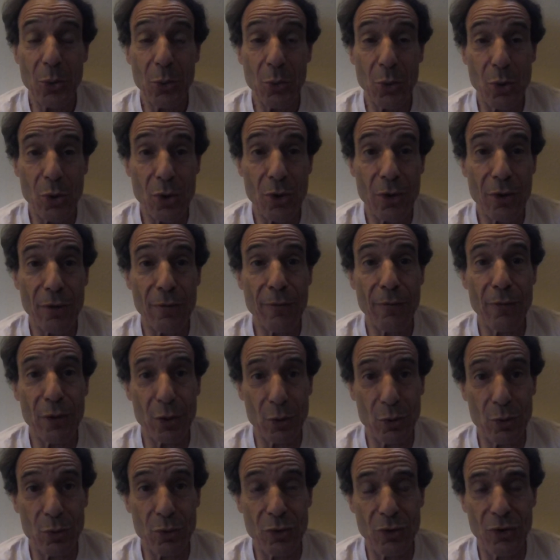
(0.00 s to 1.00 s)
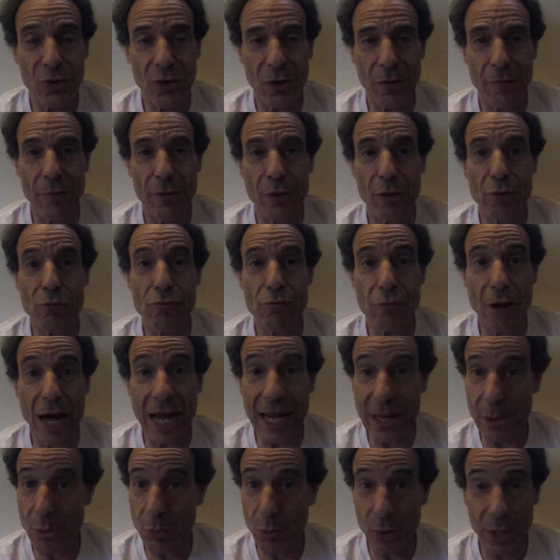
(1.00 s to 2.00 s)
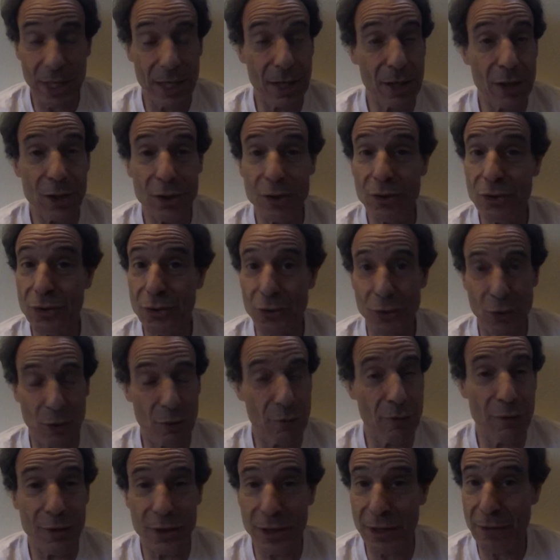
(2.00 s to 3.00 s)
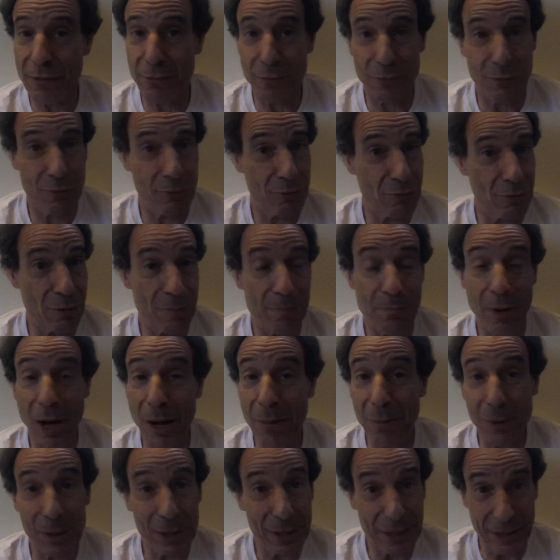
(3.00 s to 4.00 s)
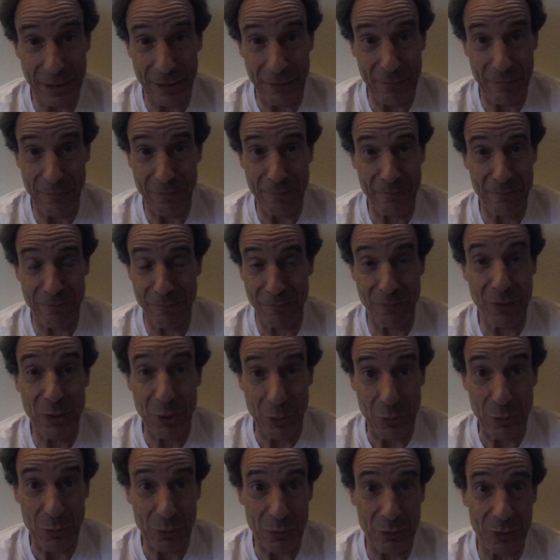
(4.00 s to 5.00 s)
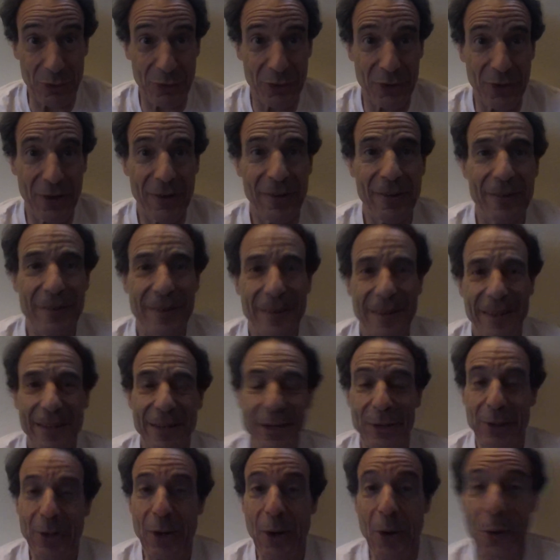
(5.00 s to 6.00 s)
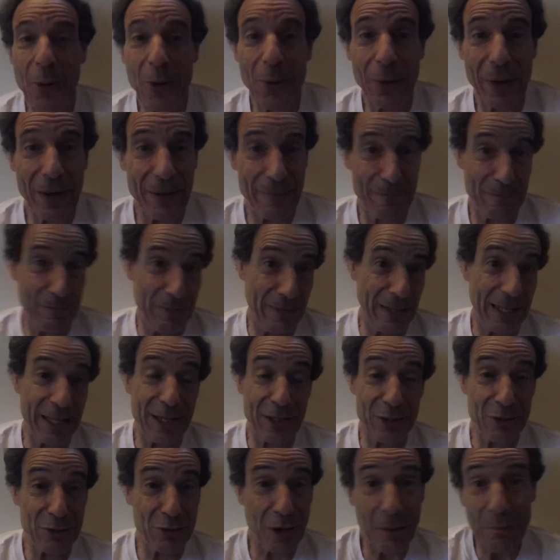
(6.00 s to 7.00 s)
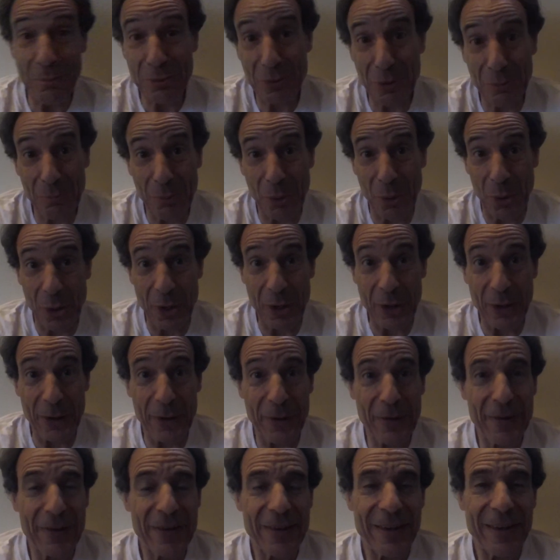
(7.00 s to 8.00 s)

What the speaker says: were the views of the right-wing conservative Republican views, like a Trump supporter.